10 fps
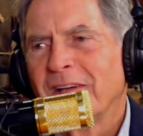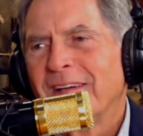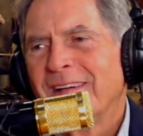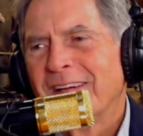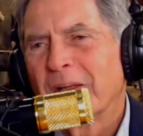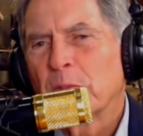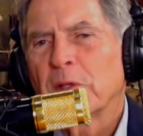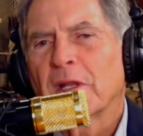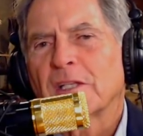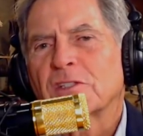It would be
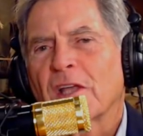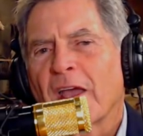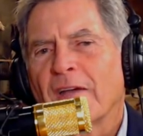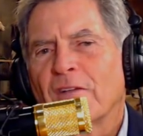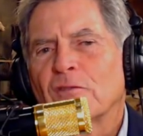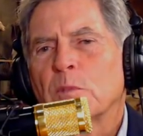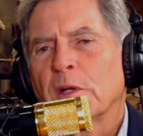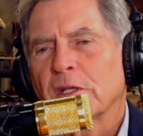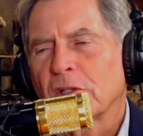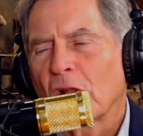nice to have everybody
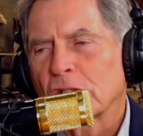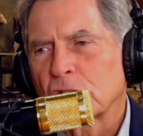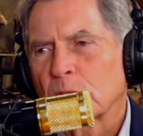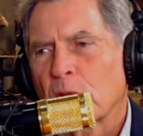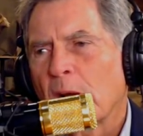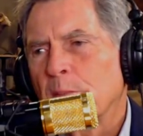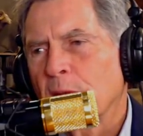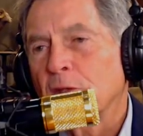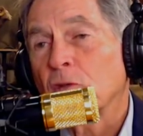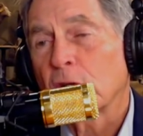acknowledge the problem, then
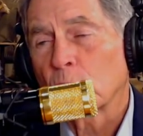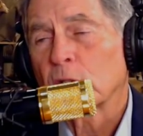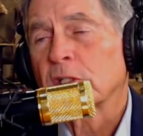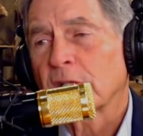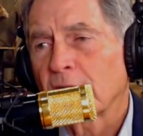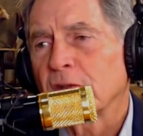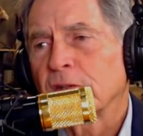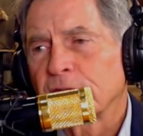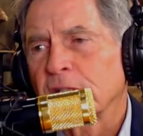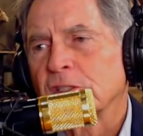try to work together to fix it.